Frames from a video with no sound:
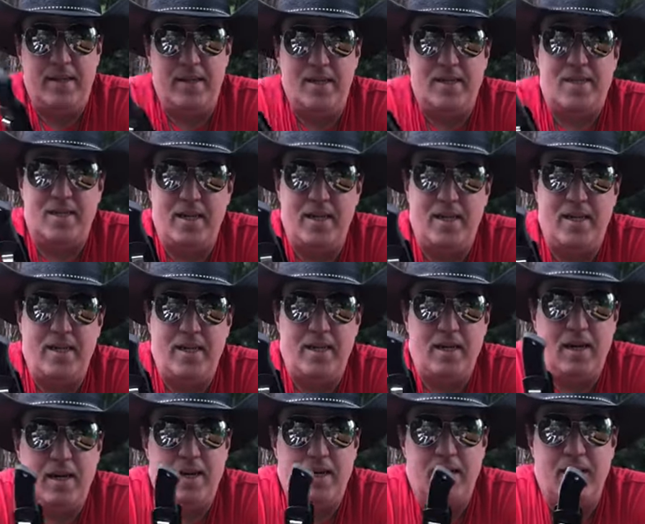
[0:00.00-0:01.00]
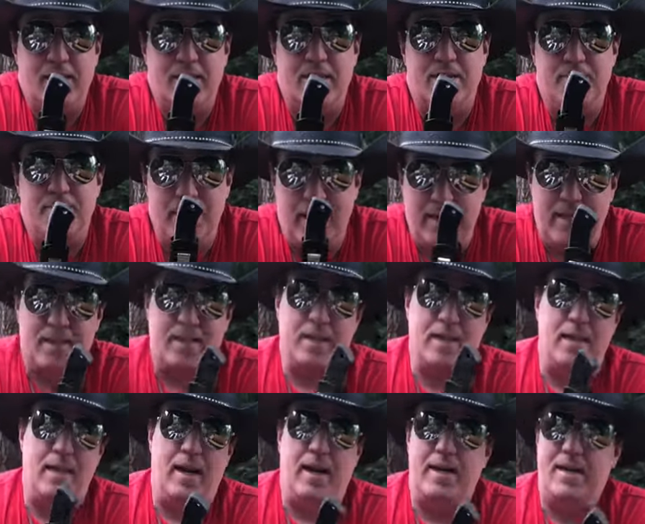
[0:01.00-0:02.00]
This thing is amazing.
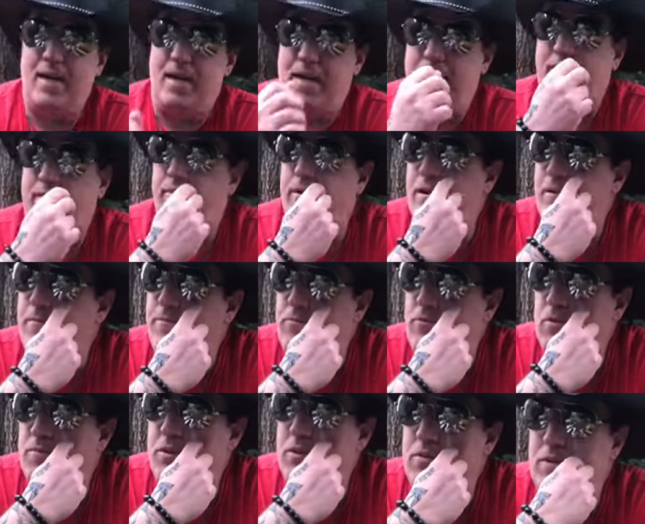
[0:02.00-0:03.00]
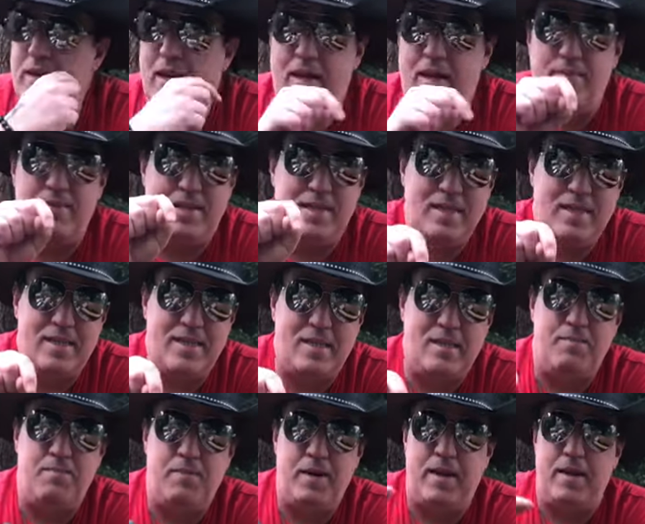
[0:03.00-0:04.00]
I got like 3 or 4 boot knives. This is
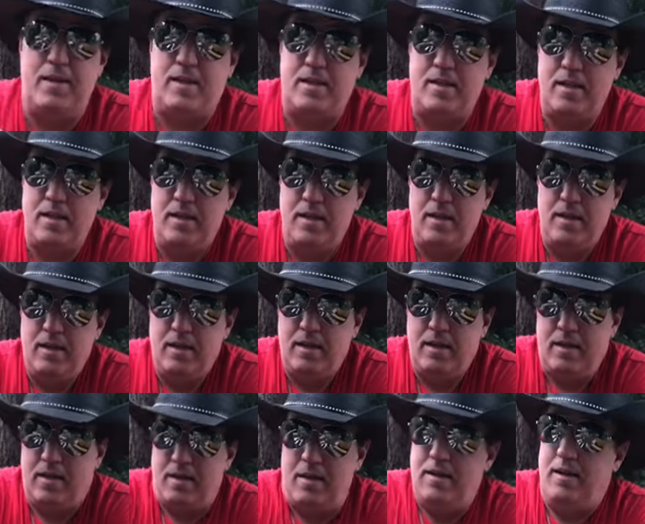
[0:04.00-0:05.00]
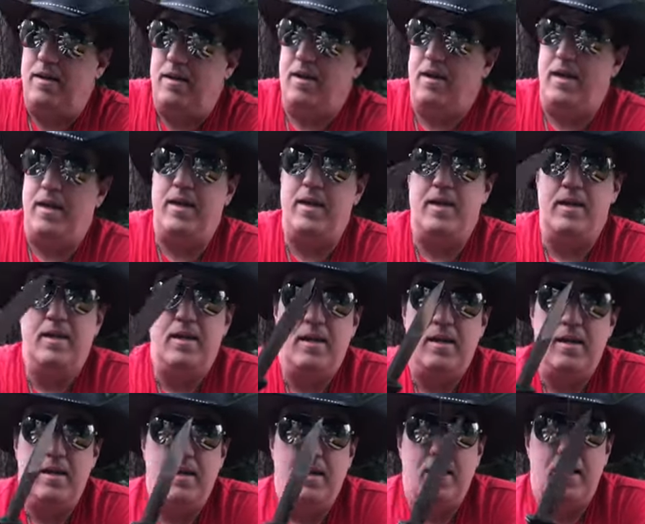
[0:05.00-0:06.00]
the best, all right?
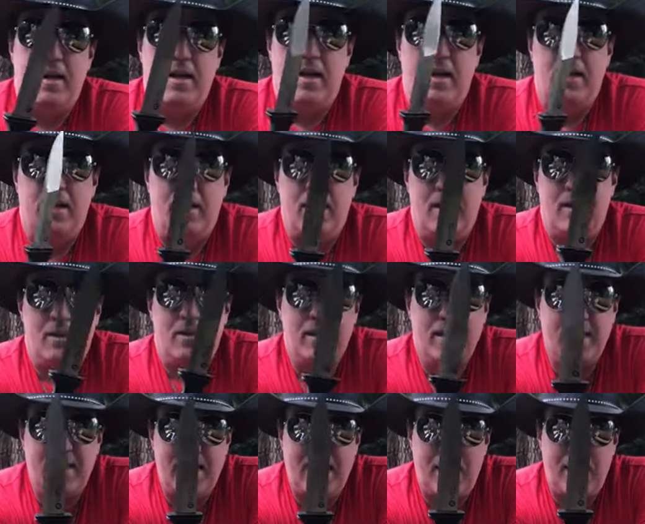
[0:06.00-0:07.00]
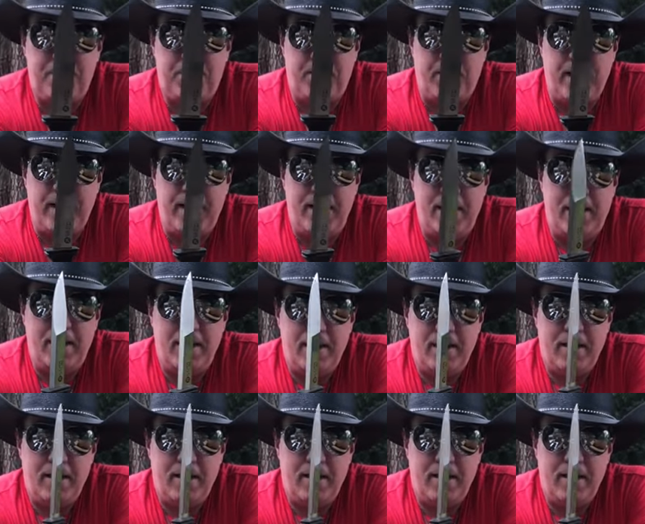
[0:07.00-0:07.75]
Look at that blade.